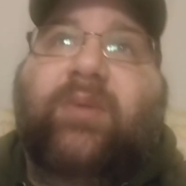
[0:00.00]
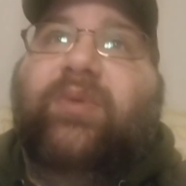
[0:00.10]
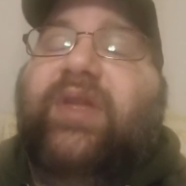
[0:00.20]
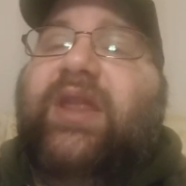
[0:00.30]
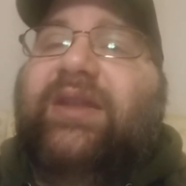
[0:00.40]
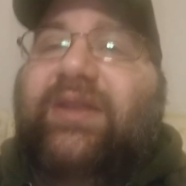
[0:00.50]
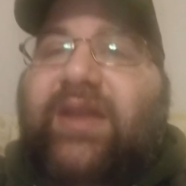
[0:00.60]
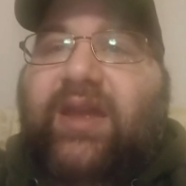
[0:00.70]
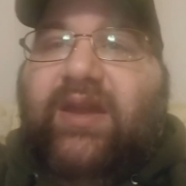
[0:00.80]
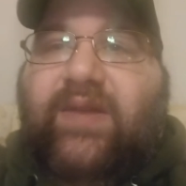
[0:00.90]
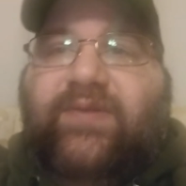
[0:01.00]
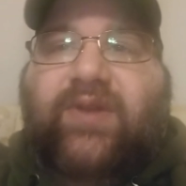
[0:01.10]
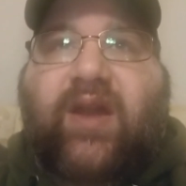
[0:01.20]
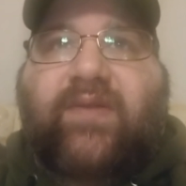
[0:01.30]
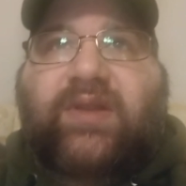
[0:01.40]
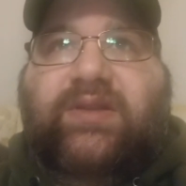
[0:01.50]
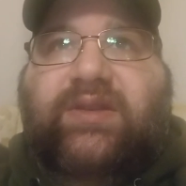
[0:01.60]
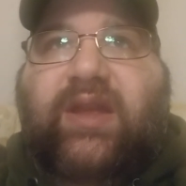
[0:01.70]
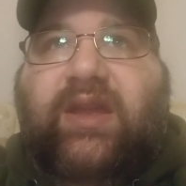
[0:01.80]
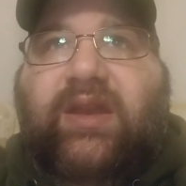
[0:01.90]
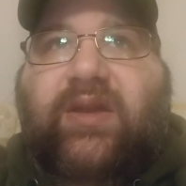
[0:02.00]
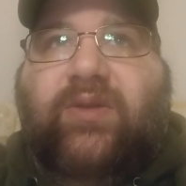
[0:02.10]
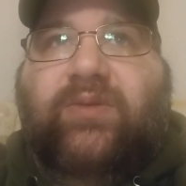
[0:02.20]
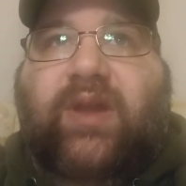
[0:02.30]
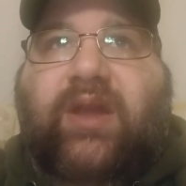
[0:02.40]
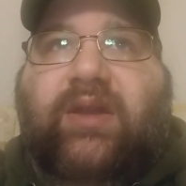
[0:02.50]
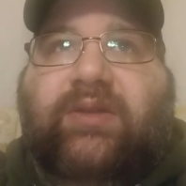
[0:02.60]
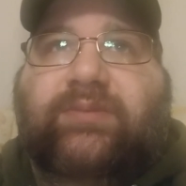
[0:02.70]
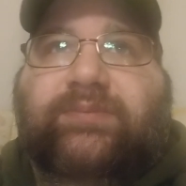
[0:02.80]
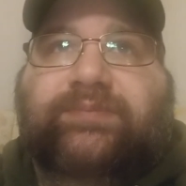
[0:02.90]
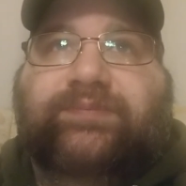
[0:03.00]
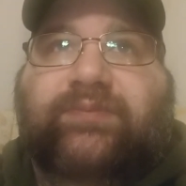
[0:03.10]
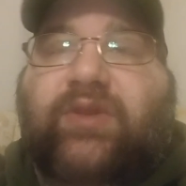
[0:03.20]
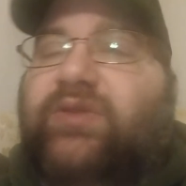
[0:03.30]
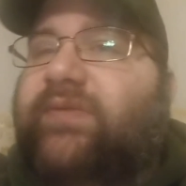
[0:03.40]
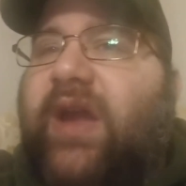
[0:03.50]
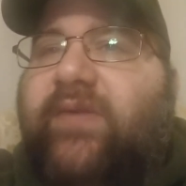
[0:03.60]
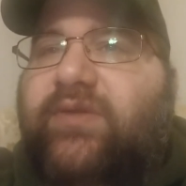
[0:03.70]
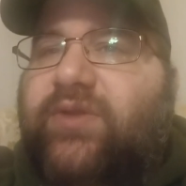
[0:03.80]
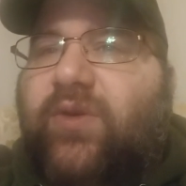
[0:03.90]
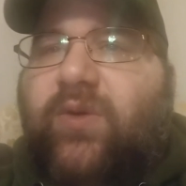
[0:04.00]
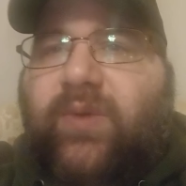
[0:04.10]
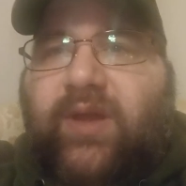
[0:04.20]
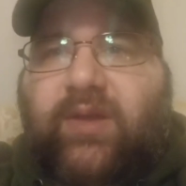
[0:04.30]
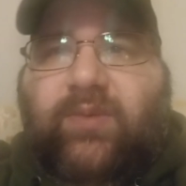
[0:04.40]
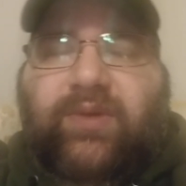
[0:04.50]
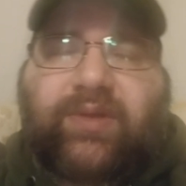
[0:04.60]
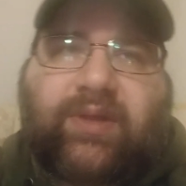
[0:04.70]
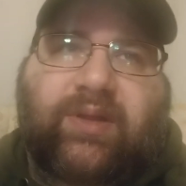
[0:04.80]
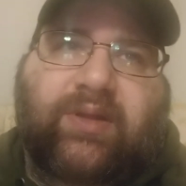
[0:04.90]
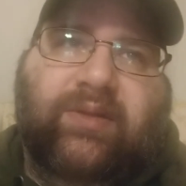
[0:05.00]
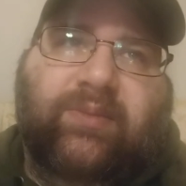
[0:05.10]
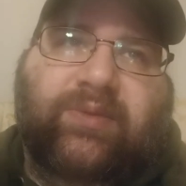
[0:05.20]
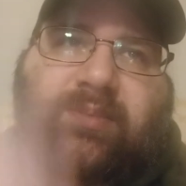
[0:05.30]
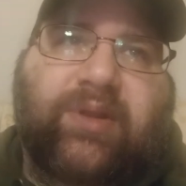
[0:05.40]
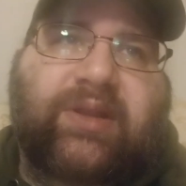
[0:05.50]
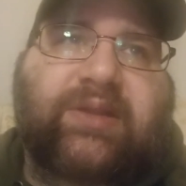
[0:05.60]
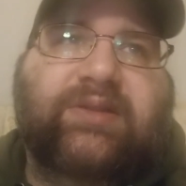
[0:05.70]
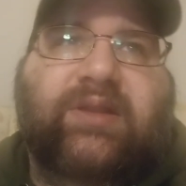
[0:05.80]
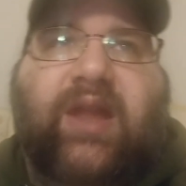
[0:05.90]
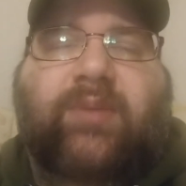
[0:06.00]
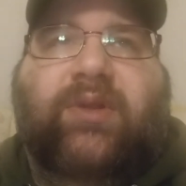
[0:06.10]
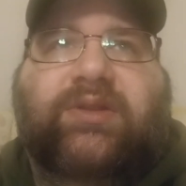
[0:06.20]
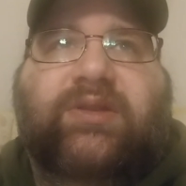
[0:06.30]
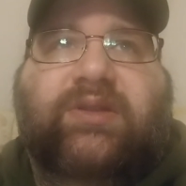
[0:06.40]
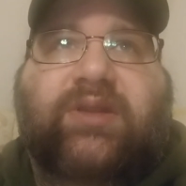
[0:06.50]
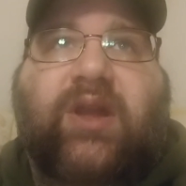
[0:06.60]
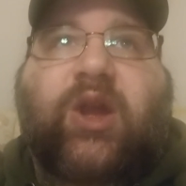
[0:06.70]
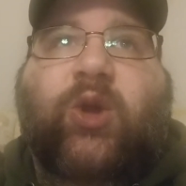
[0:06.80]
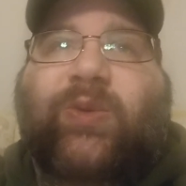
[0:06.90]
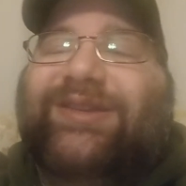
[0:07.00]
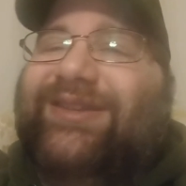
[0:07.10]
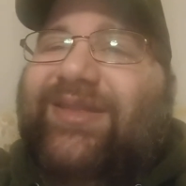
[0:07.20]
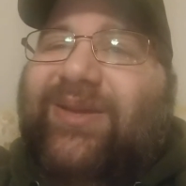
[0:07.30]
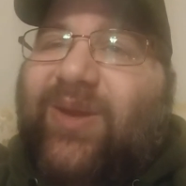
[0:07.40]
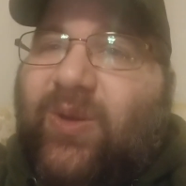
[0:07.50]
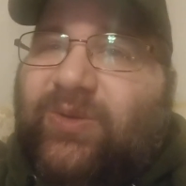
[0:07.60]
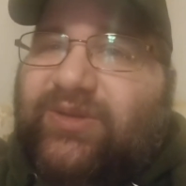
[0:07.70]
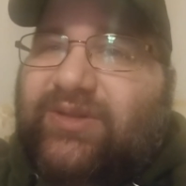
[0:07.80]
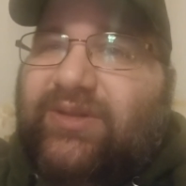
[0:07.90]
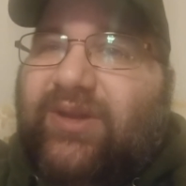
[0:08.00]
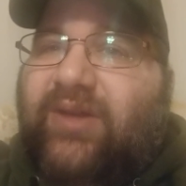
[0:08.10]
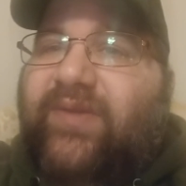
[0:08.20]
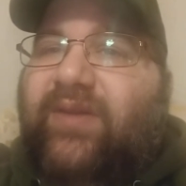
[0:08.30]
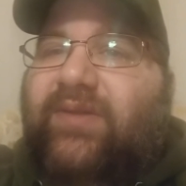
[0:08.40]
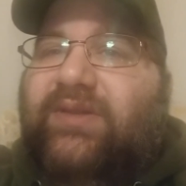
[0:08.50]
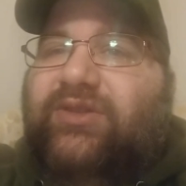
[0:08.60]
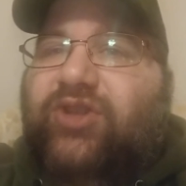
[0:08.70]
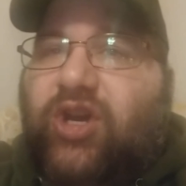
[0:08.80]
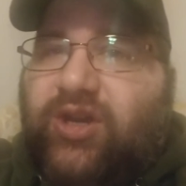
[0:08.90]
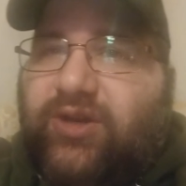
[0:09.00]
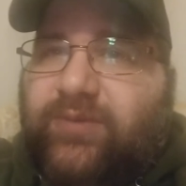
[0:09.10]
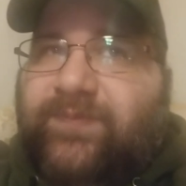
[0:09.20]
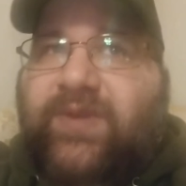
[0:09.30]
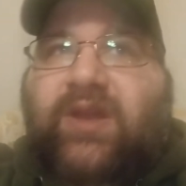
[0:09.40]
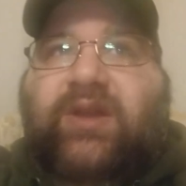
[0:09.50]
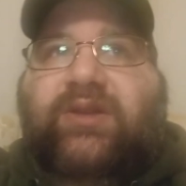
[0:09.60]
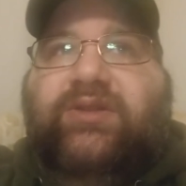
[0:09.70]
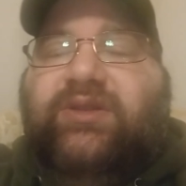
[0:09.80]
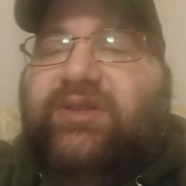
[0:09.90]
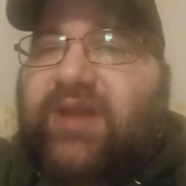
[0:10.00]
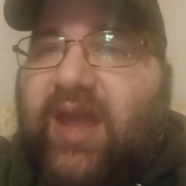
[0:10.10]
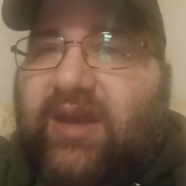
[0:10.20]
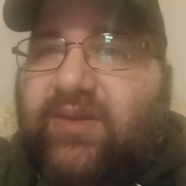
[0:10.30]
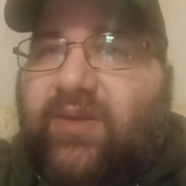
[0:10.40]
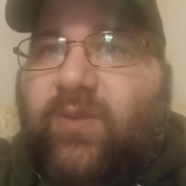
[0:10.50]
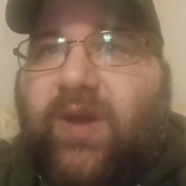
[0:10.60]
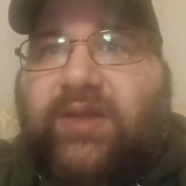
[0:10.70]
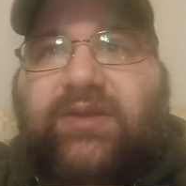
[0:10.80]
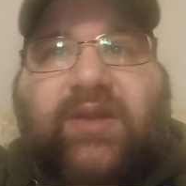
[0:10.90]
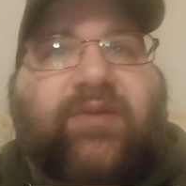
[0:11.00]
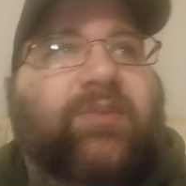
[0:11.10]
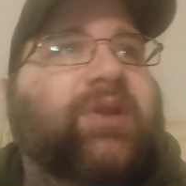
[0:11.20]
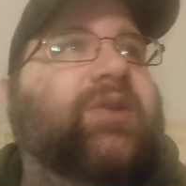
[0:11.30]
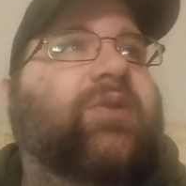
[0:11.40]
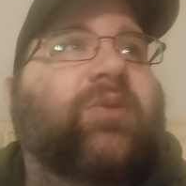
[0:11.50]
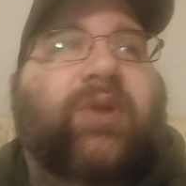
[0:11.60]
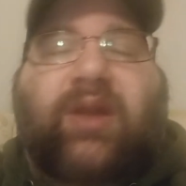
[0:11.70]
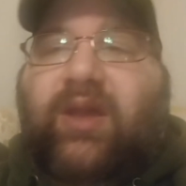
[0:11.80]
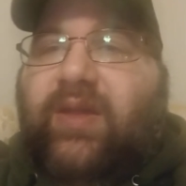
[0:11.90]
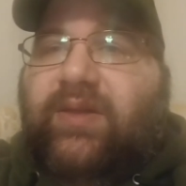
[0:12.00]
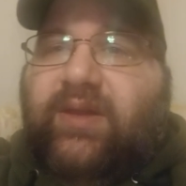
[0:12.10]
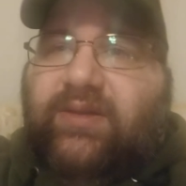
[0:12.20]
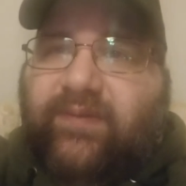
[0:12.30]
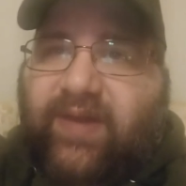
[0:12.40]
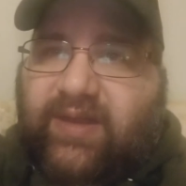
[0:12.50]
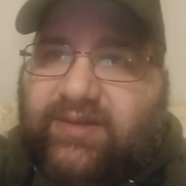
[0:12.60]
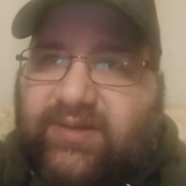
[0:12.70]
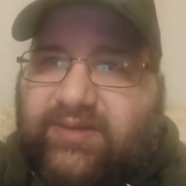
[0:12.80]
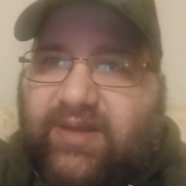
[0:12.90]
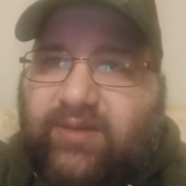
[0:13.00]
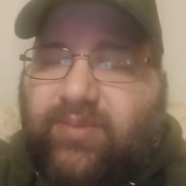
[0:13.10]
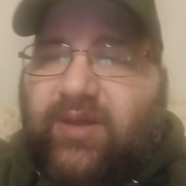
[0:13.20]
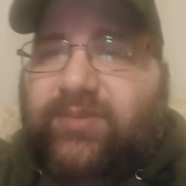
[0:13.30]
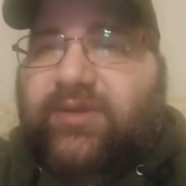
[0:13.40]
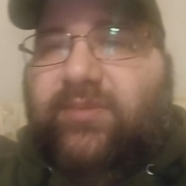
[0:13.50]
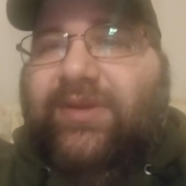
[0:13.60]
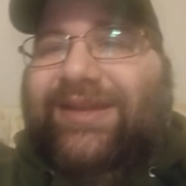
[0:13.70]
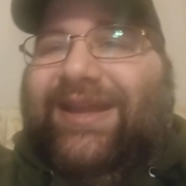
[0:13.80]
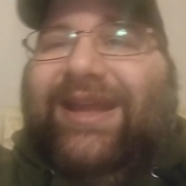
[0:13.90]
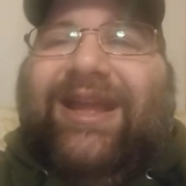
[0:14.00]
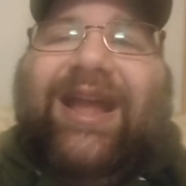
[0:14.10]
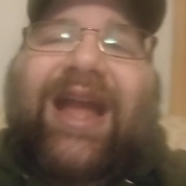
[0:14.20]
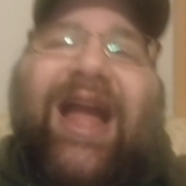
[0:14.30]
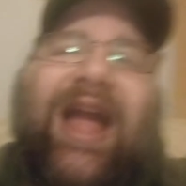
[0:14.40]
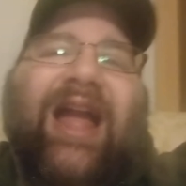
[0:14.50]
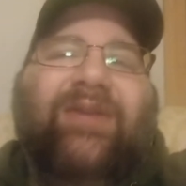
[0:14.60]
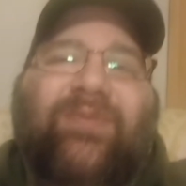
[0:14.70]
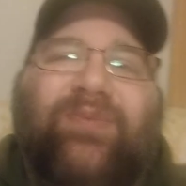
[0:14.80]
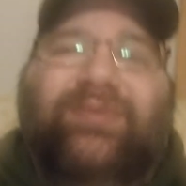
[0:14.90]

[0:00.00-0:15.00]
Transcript: But then at the end, after Evelyn is taken out and the survivors go away with the uh, with the police and the ambulance and this, we see the ghost of Evelyn's daughter just standing there watching everybody go away. And then, like, the vacancy sign pops up. I,